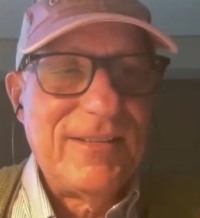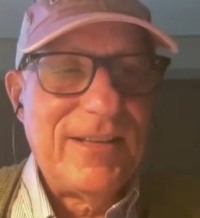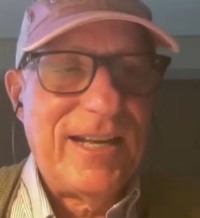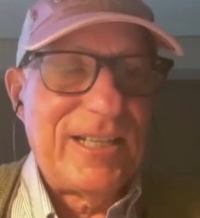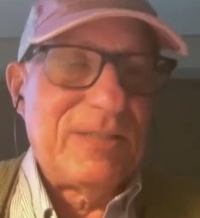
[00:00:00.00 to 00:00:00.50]

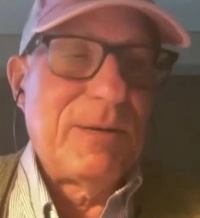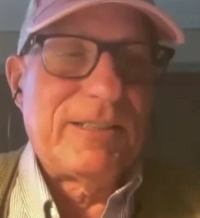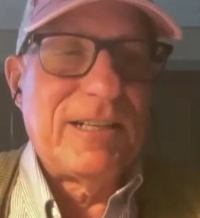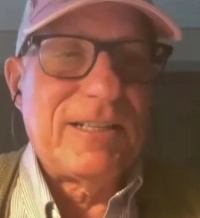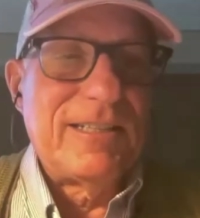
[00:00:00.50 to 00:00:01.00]
And I
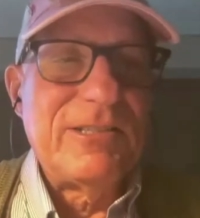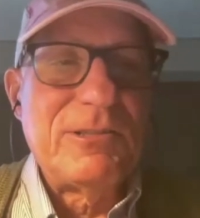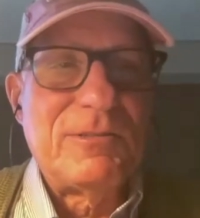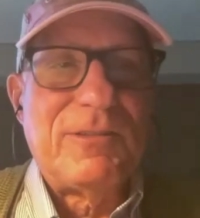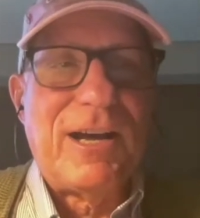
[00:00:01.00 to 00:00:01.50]
expect I'll
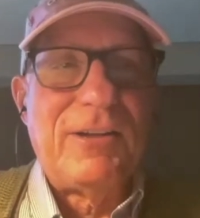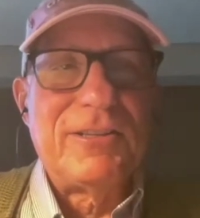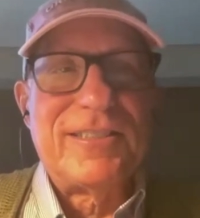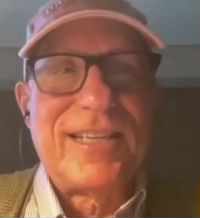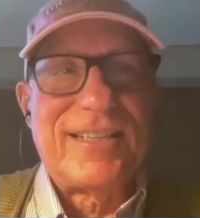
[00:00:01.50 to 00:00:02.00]
continue to follow
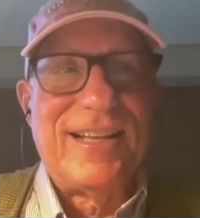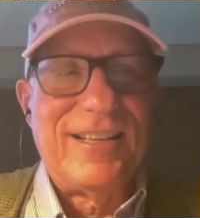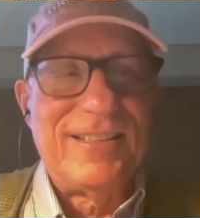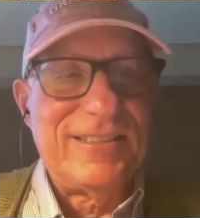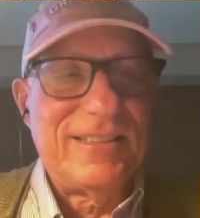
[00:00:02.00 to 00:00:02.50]
those
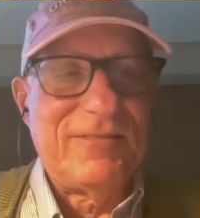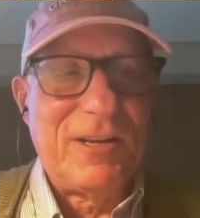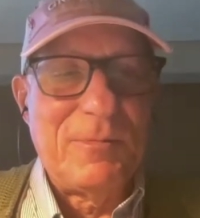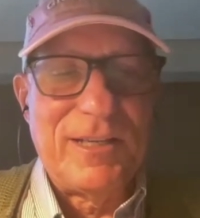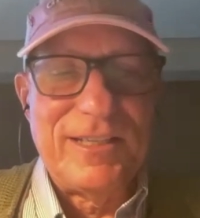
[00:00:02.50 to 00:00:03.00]
technologies. And if
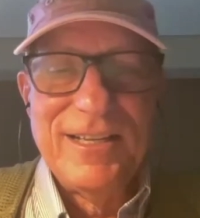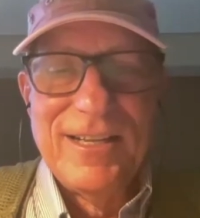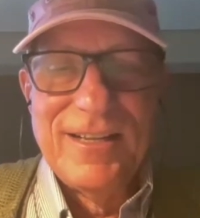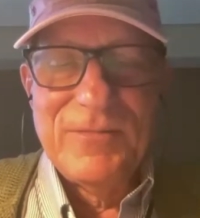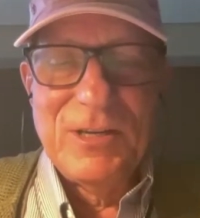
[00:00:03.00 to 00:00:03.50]
anybody
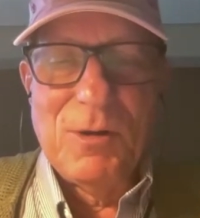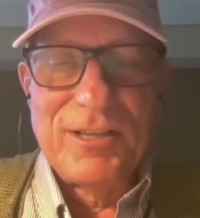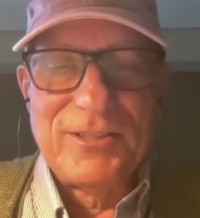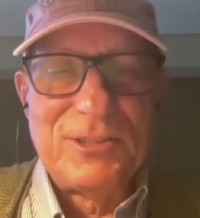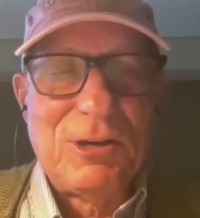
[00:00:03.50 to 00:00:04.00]

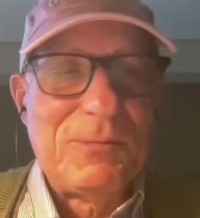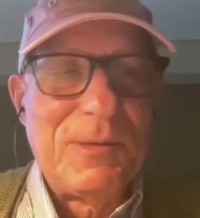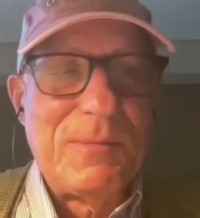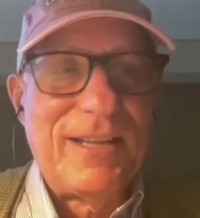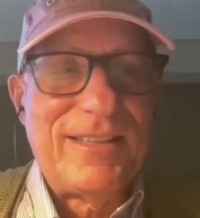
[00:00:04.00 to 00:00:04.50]
wants to talk to
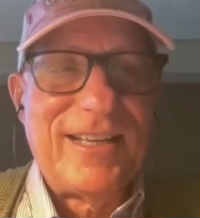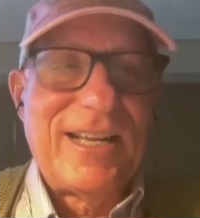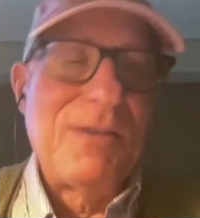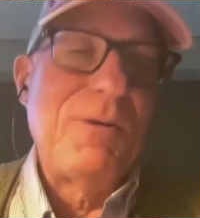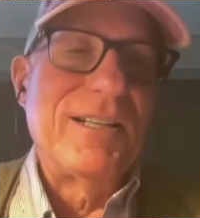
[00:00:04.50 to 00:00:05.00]
me about that,
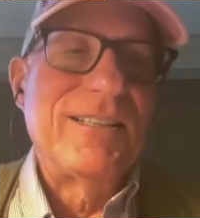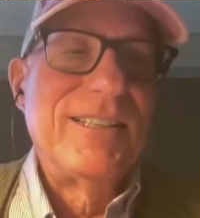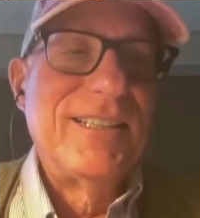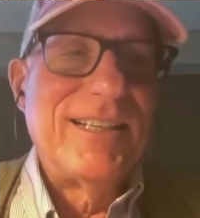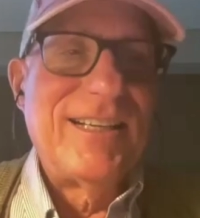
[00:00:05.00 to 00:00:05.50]
I will.
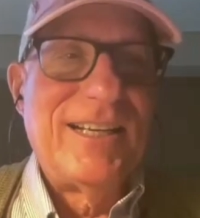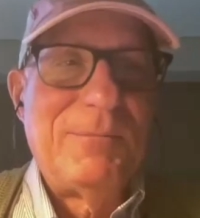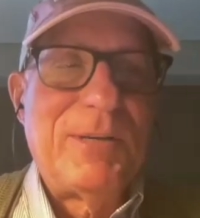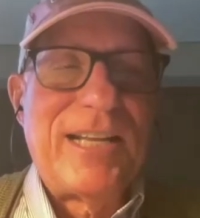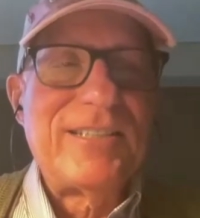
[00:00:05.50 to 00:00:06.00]

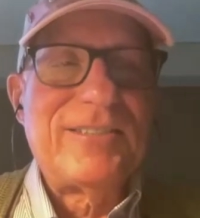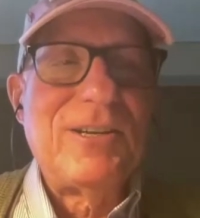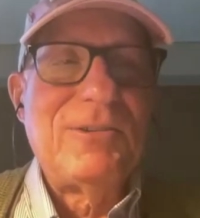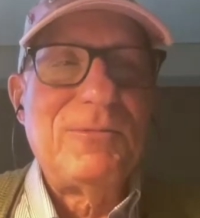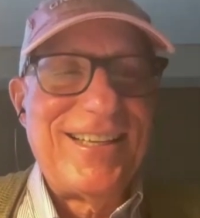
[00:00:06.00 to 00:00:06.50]
But I just
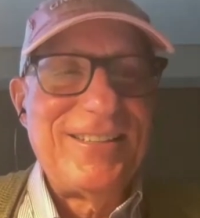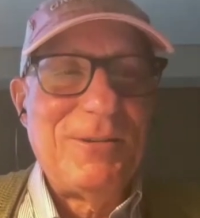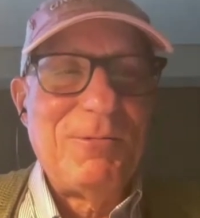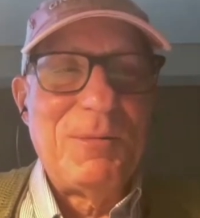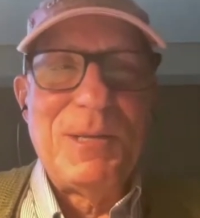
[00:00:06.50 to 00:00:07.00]
don't
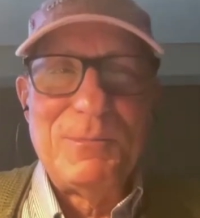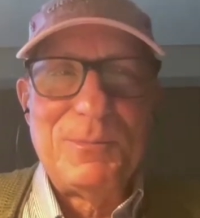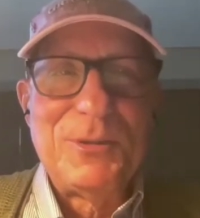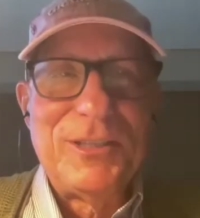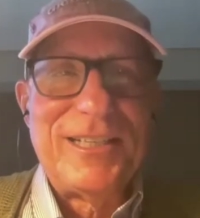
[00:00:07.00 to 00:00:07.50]
want to be
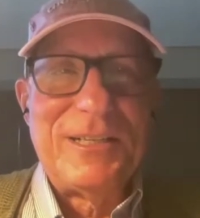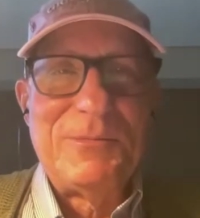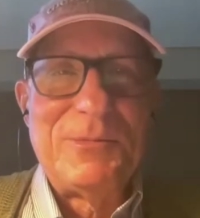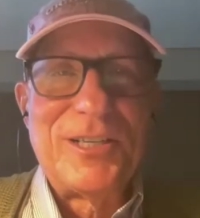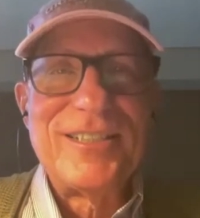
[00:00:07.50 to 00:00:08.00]
employed
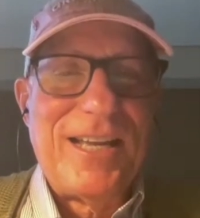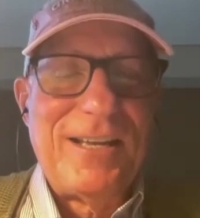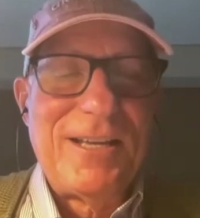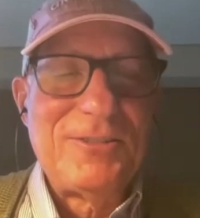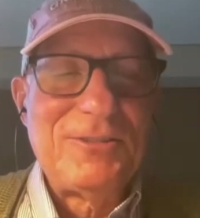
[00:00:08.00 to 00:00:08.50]
anymore.
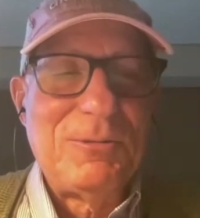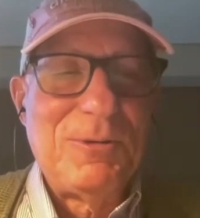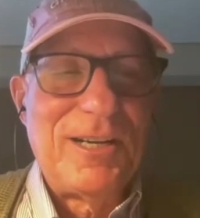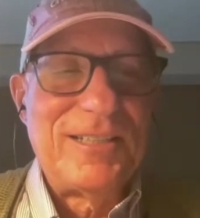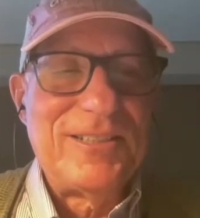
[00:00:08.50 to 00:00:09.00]
I sort of
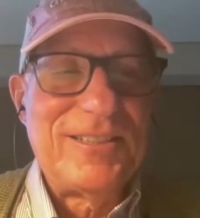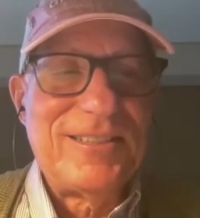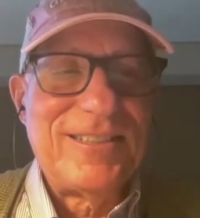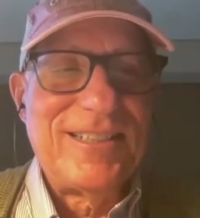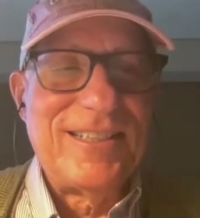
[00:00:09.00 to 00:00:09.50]
want to
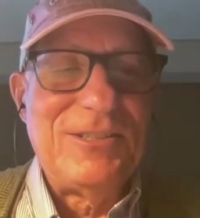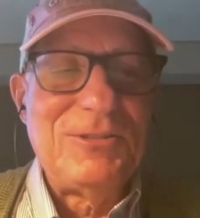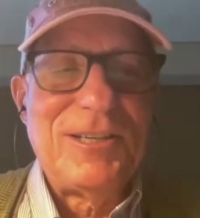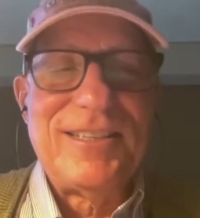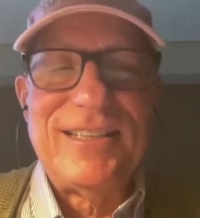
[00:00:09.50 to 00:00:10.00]
just
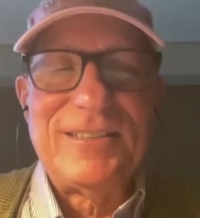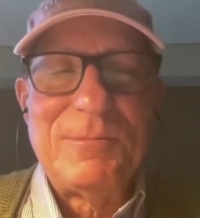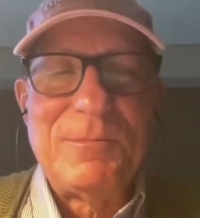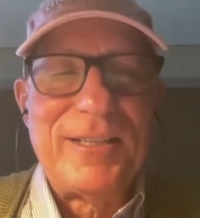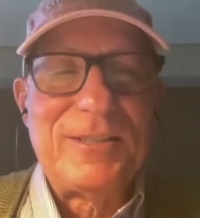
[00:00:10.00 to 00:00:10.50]
enjoy things at
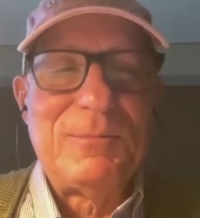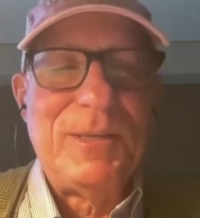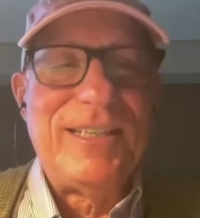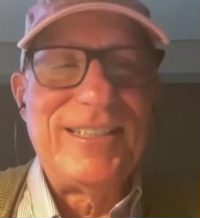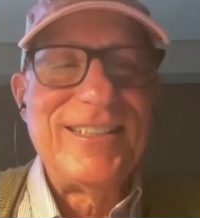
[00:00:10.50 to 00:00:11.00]
my
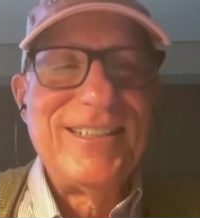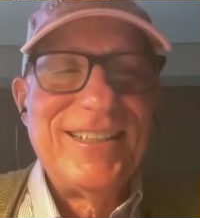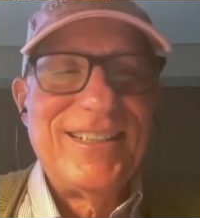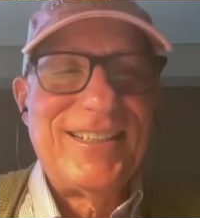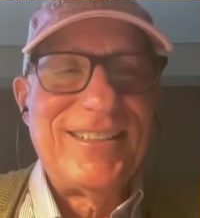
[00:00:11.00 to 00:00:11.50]
speed.
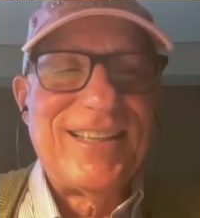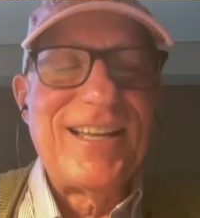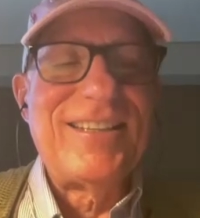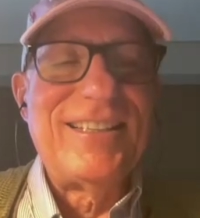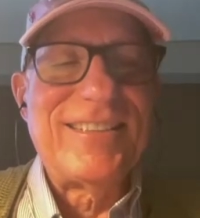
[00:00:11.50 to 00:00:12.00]
A
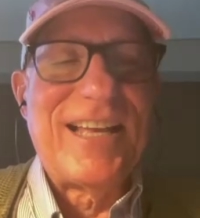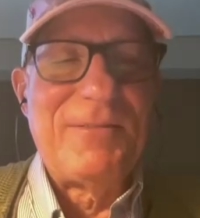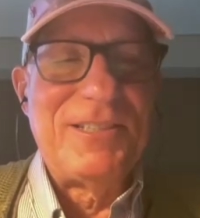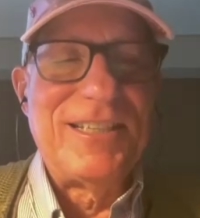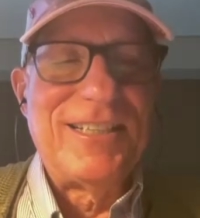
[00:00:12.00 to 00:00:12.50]
lot of things I
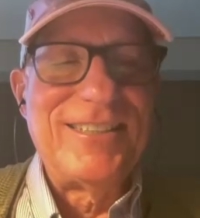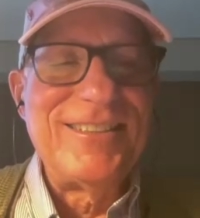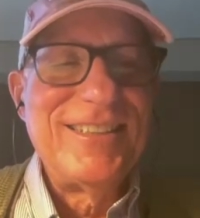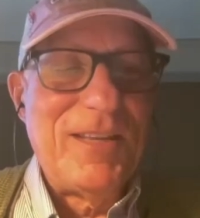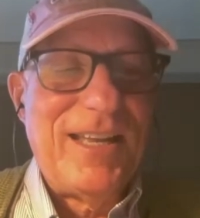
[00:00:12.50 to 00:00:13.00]
haven't
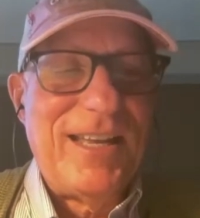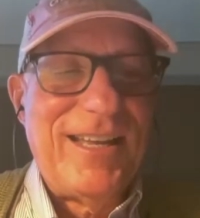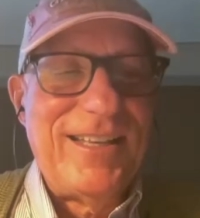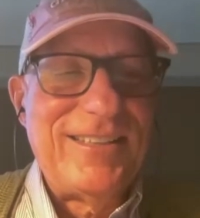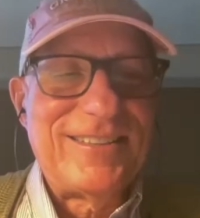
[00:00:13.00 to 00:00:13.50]
done,
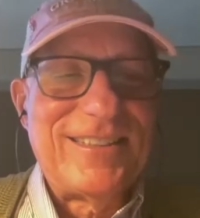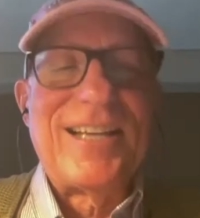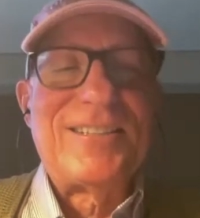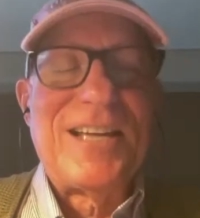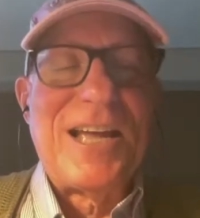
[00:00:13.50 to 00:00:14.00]
and there's a
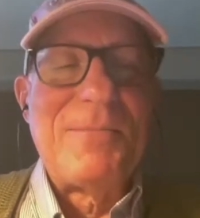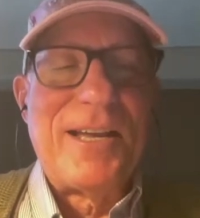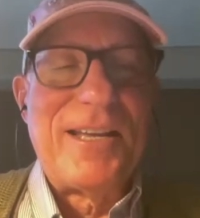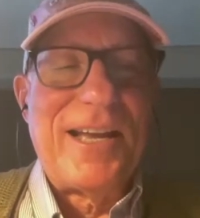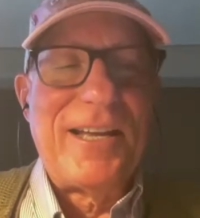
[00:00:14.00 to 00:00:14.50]
lot of time
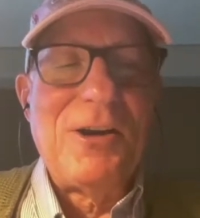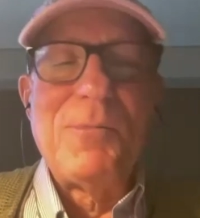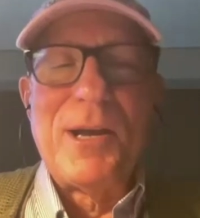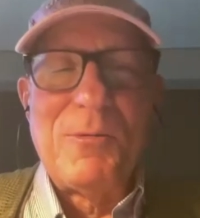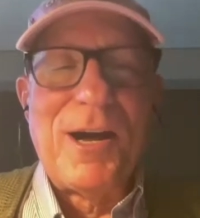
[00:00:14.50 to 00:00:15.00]
I owe
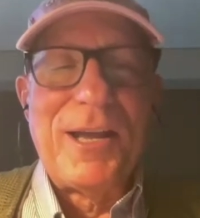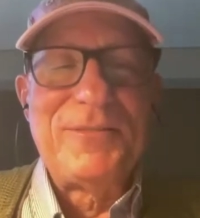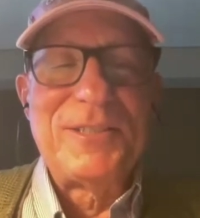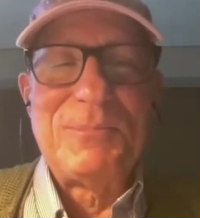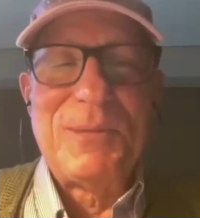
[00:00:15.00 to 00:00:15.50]
my wife
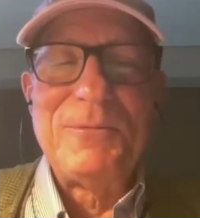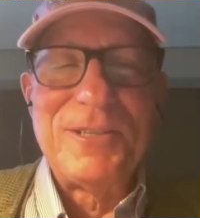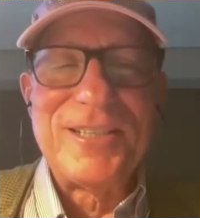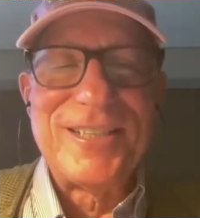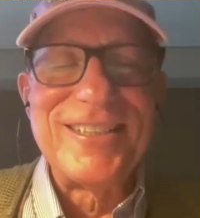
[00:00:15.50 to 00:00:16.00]
to spend
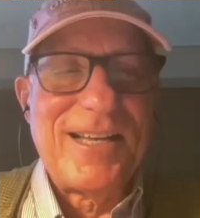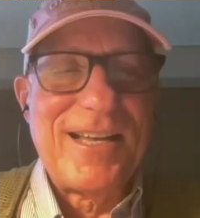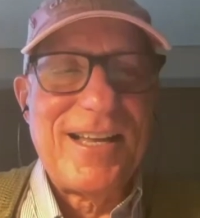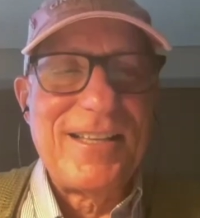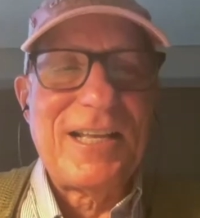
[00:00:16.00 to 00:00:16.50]
with her.
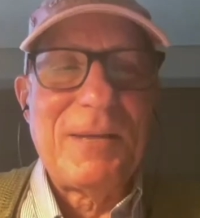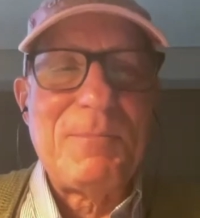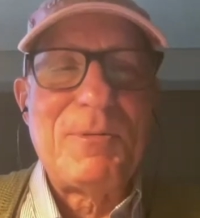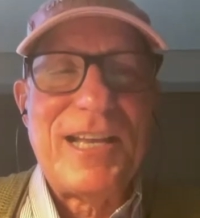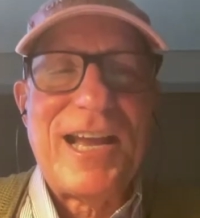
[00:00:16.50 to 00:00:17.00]
I think I'll be
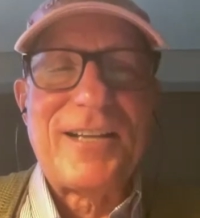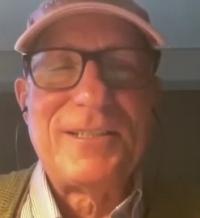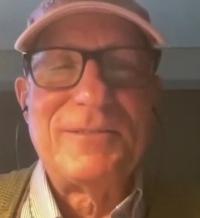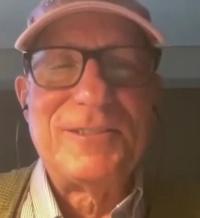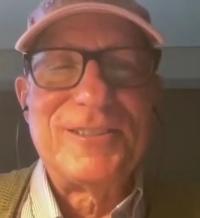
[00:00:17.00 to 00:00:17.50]
pretty
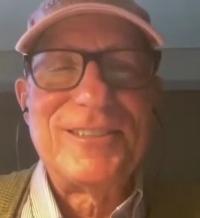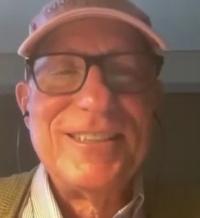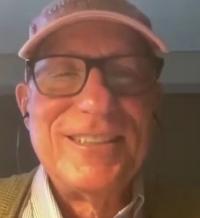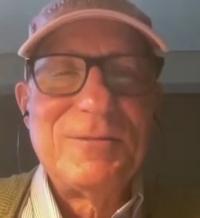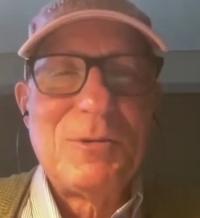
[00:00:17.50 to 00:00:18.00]
active for
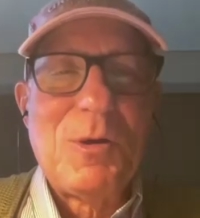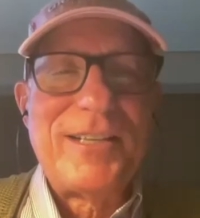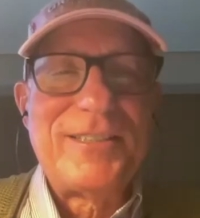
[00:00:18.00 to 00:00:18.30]
quite